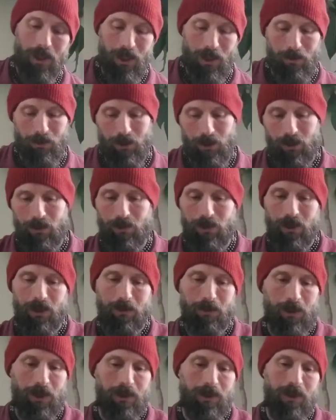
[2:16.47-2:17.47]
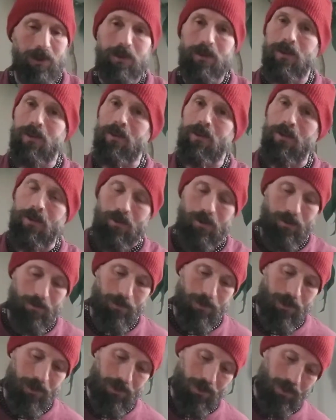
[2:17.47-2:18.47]
hey, what do you think about this? And show
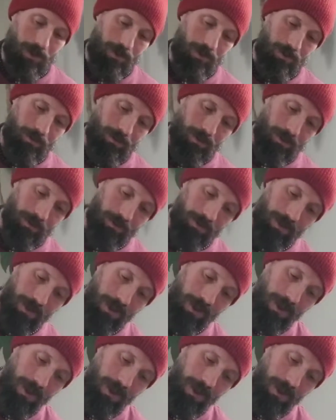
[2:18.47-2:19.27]
them the stone